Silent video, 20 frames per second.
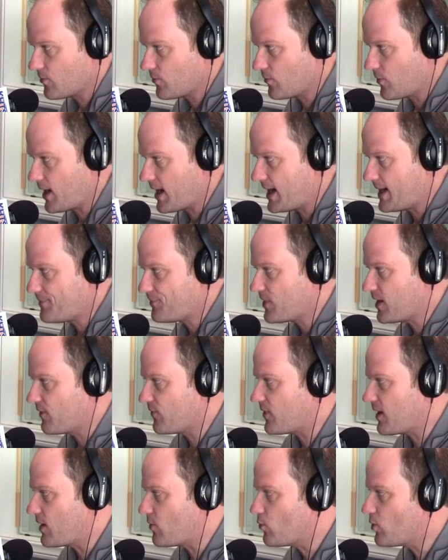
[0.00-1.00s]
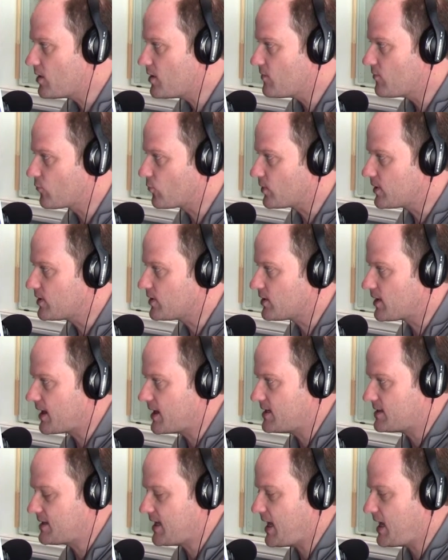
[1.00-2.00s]
right? If they would have
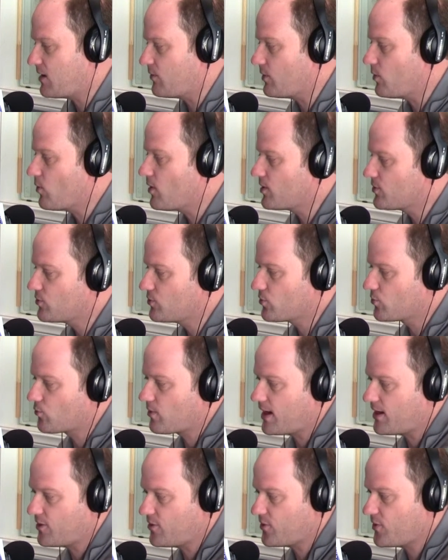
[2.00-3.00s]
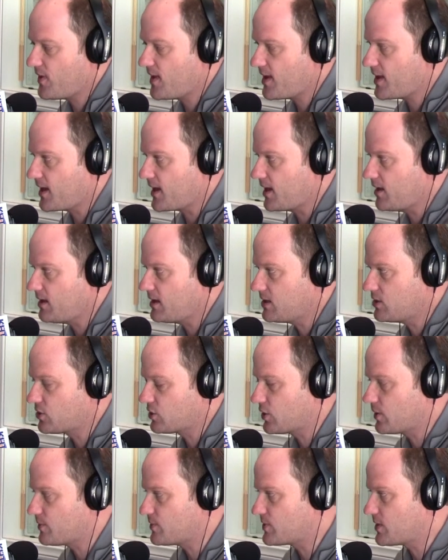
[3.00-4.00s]
realized, hey, we want to do the right thing in
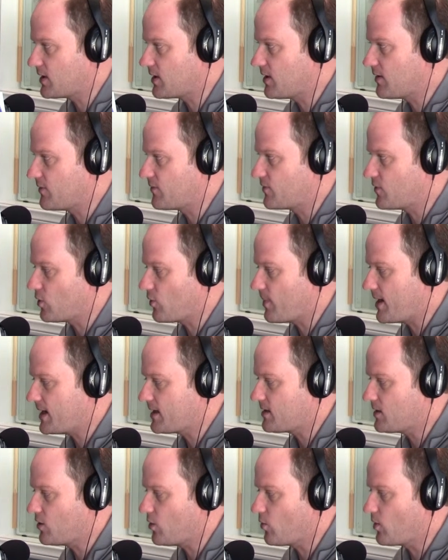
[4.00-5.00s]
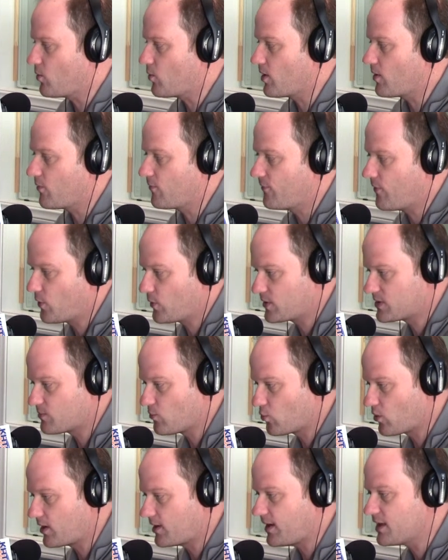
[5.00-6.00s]
terms of, you know, make, you know, we want to focus
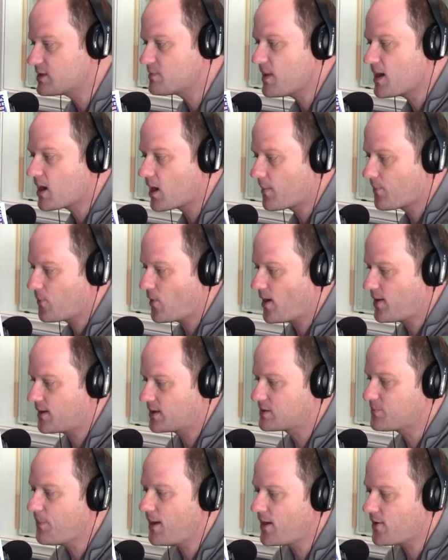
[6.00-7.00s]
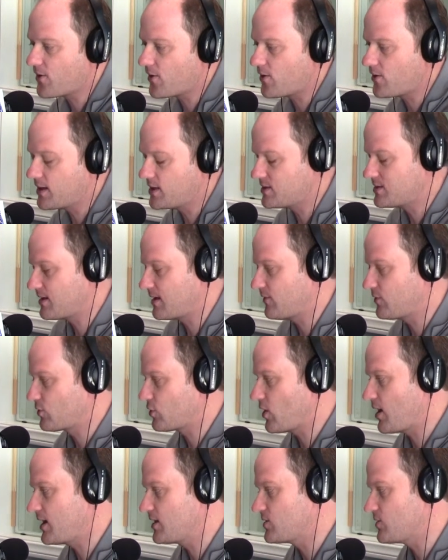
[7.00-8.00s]
more on let's make our product better instead of
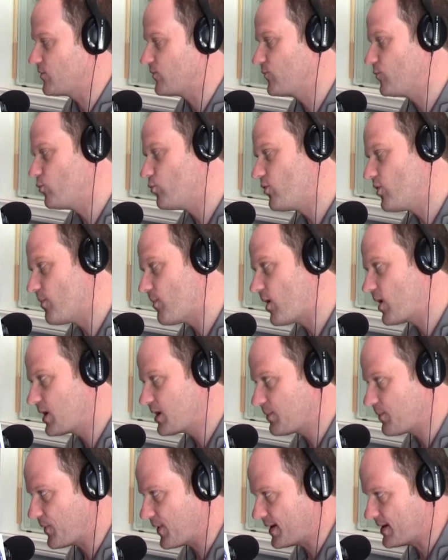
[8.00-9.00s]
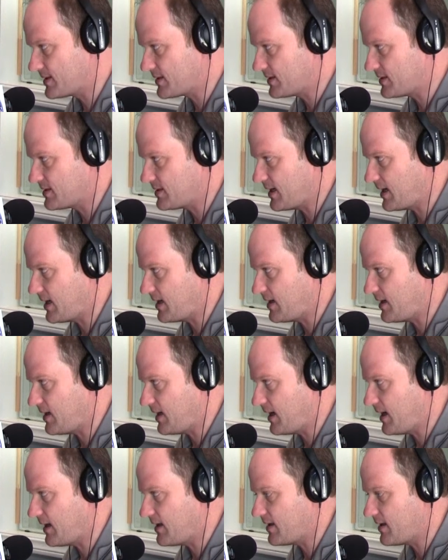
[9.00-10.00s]
trying to fool the marketplace and and
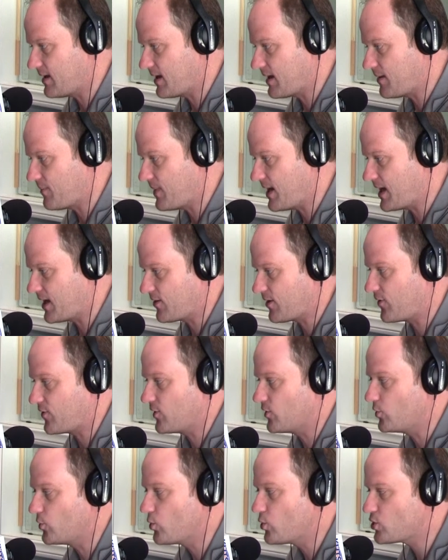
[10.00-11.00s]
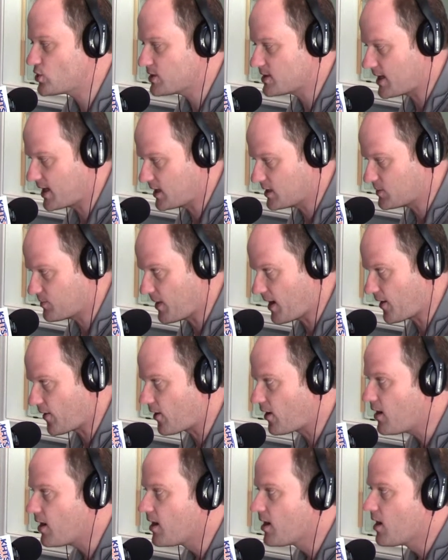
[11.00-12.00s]
and uh, make it that the illusion that it's
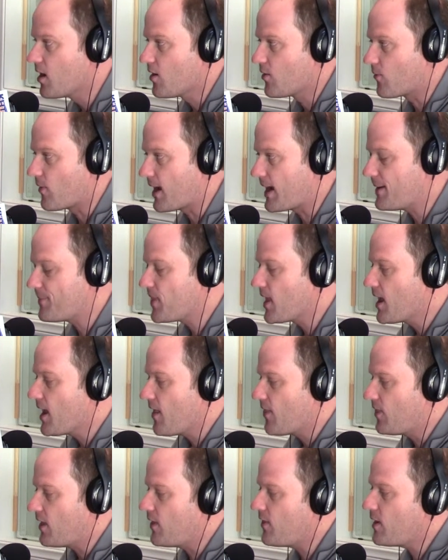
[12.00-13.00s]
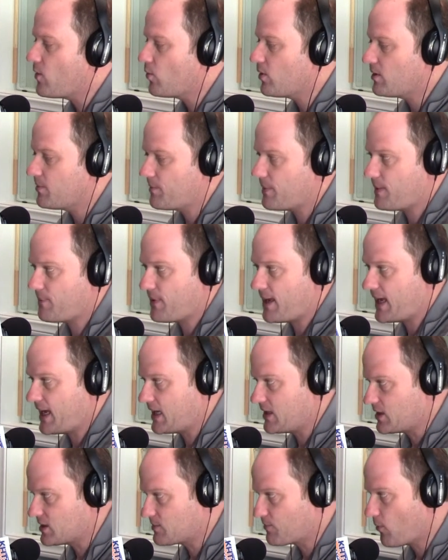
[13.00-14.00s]
better, right? Then they wouldn't be
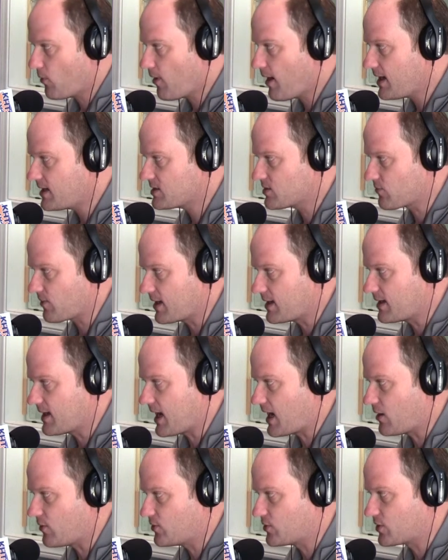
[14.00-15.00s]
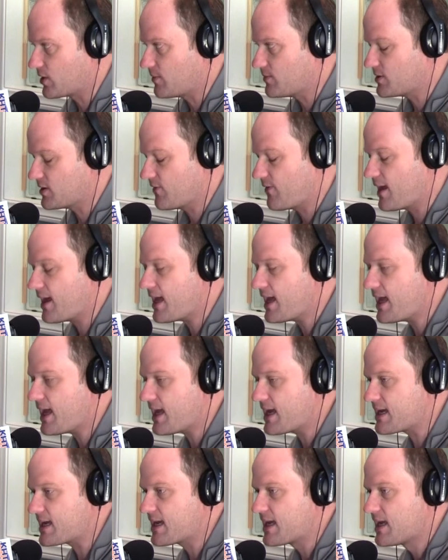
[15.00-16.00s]
paying this price right now in terms of,
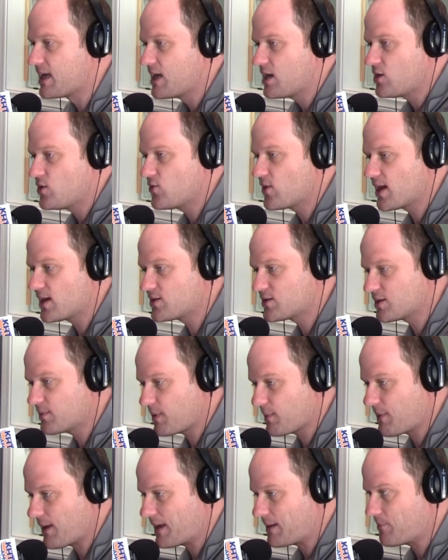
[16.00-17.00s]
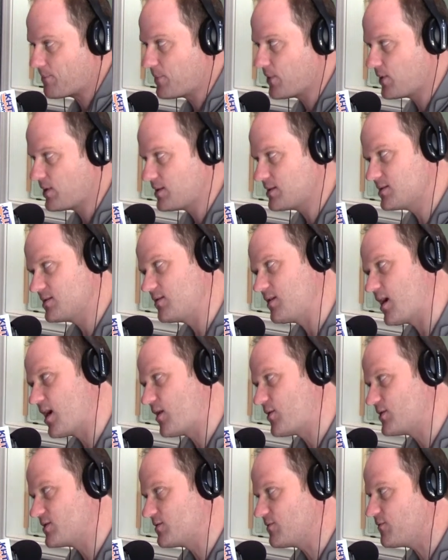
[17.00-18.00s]
hey, you guys are going to be paying billions of
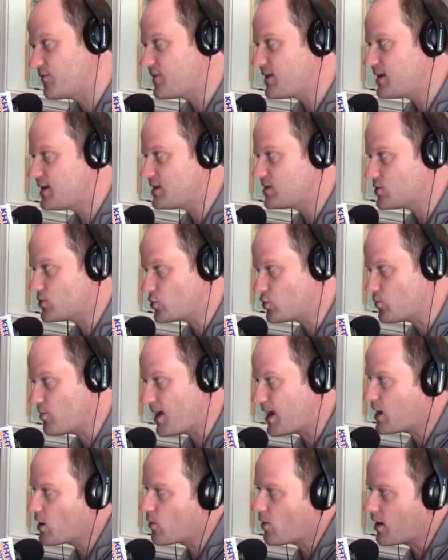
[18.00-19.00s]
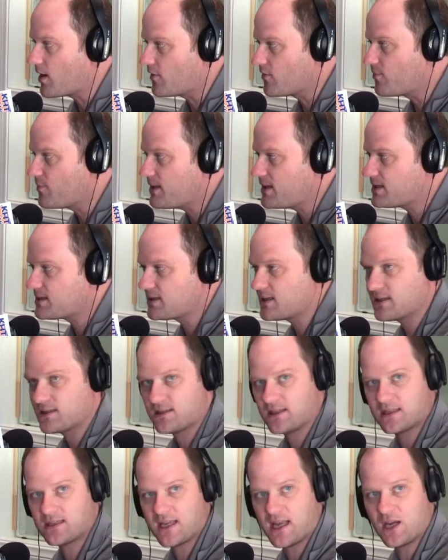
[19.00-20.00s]
dollars in fees. You may go out of
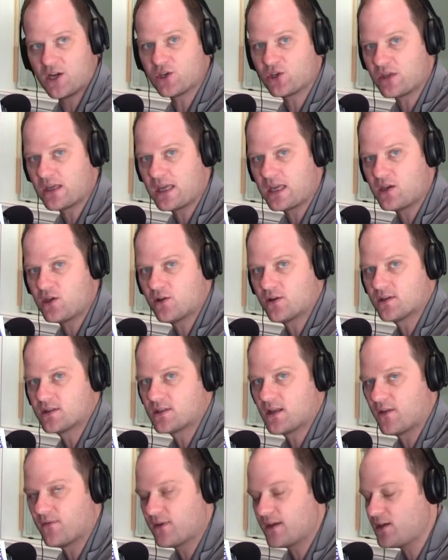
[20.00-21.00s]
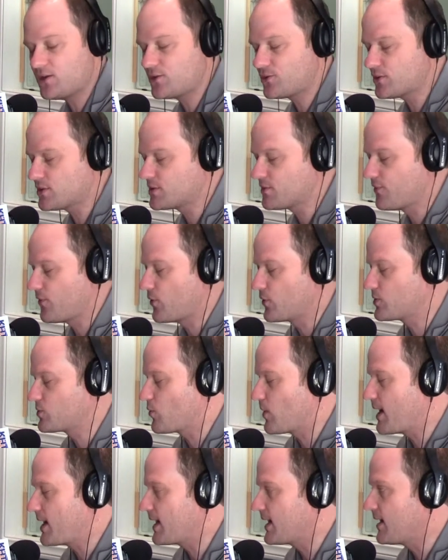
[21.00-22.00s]
business. It's actually in your self-interest,
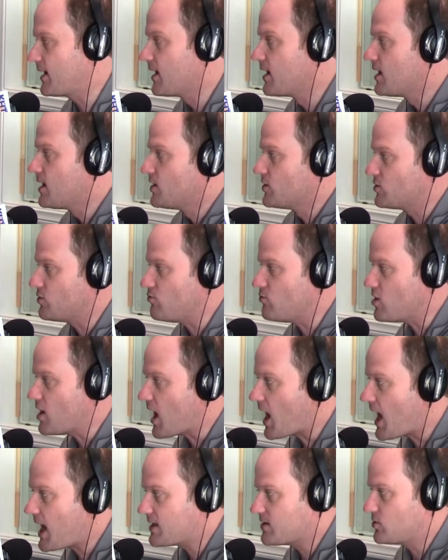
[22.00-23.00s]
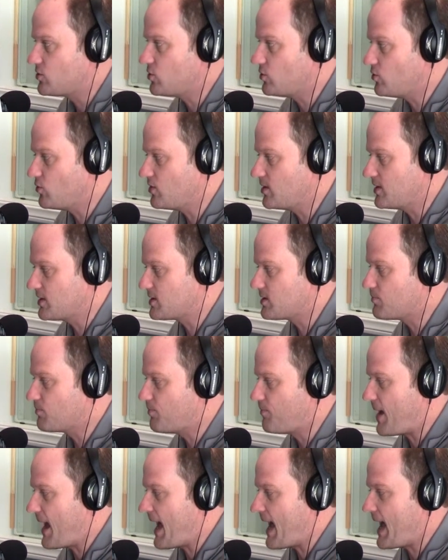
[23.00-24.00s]
Volkswagen, to not do this
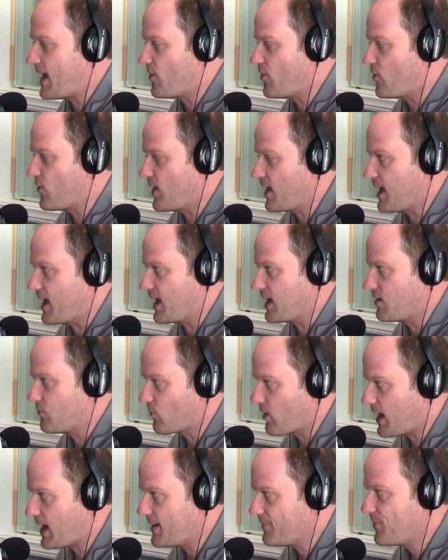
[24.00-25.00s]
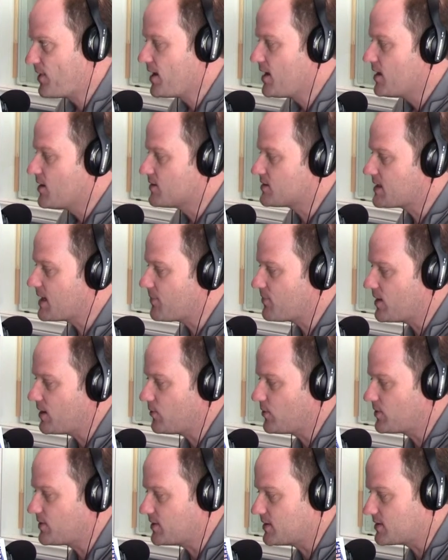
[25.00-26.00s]
bad thing, right? The same
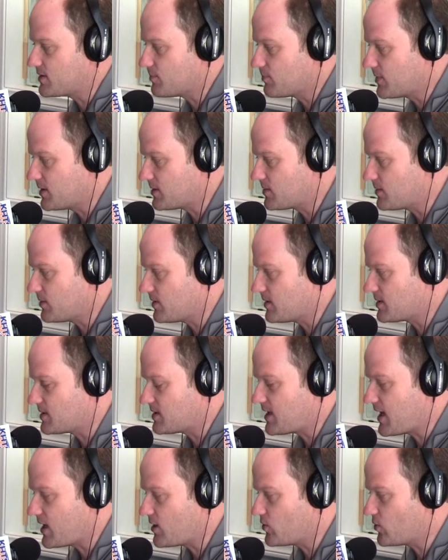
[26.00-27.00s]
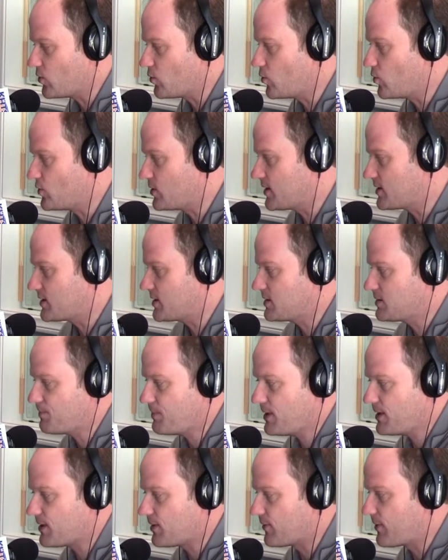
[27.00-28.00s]
thing with this this this yahoo who does this
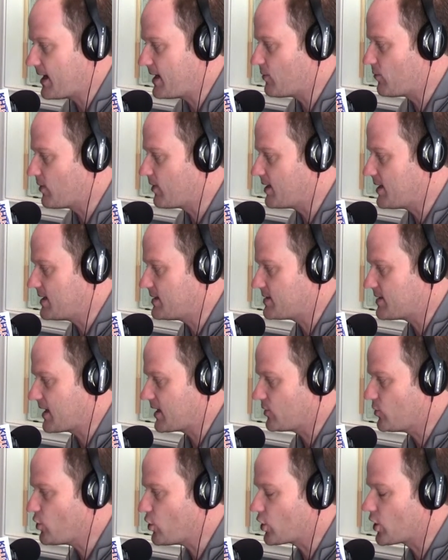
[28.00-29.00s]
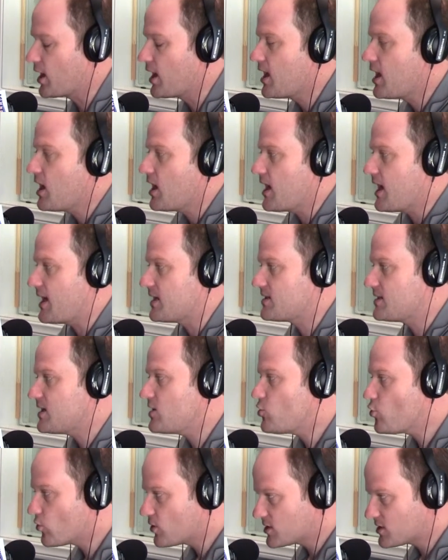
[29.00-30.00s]
pill, right? Where he's yeah. like, look, it's
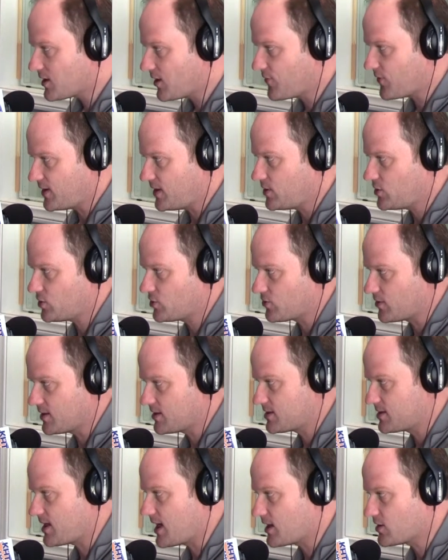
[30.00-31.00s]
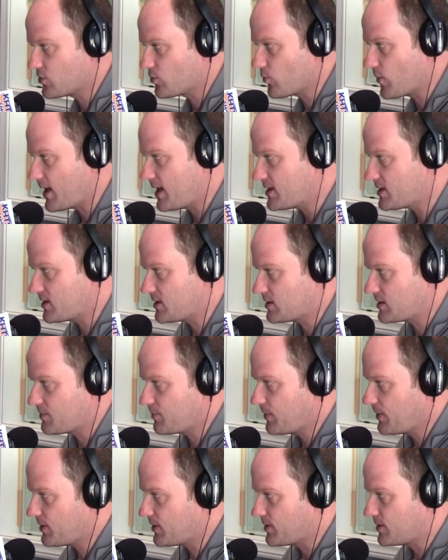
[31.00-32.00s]
in your self-interest not to raise this
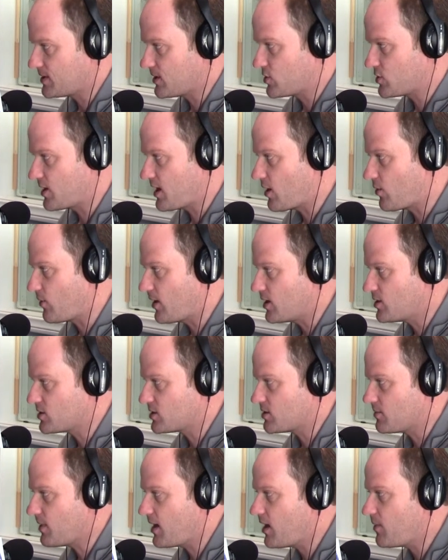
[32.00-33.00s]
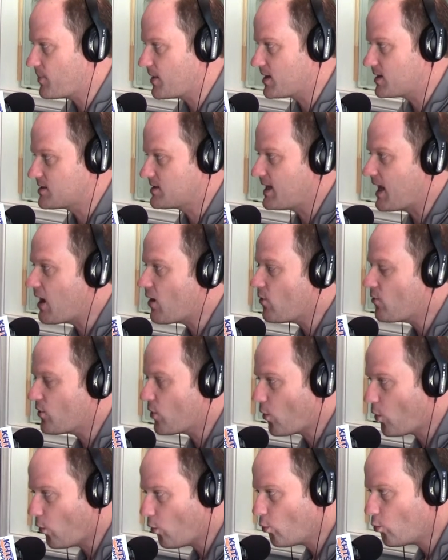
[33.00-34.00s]
pill to such an outrageous amount because right. now
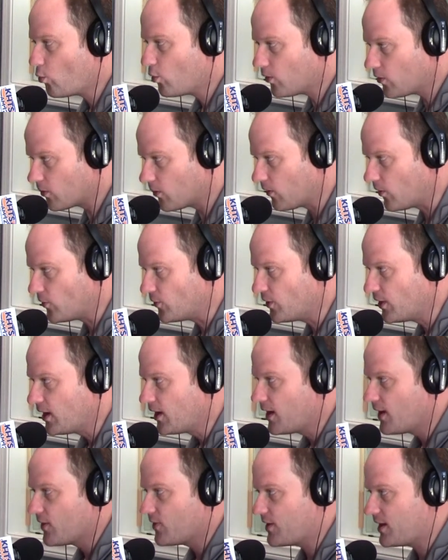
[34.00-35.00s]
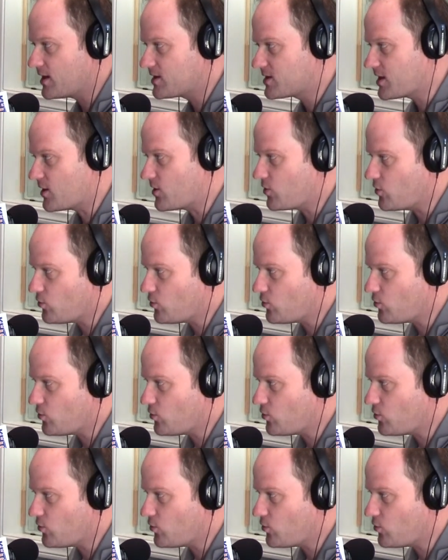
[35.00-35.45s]
the whole world thinks that